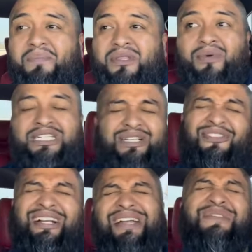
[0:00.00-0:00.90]
But the way she's
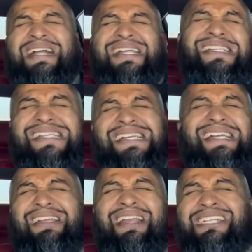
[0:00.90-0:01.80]
fucking walking,
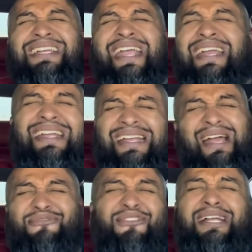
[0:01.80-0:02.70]
it looked like she ate
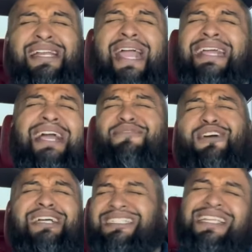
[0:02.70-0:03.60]
a fucking... I can't
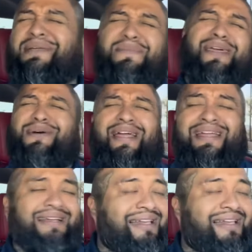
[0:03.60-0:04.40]
fucking see meal, eh?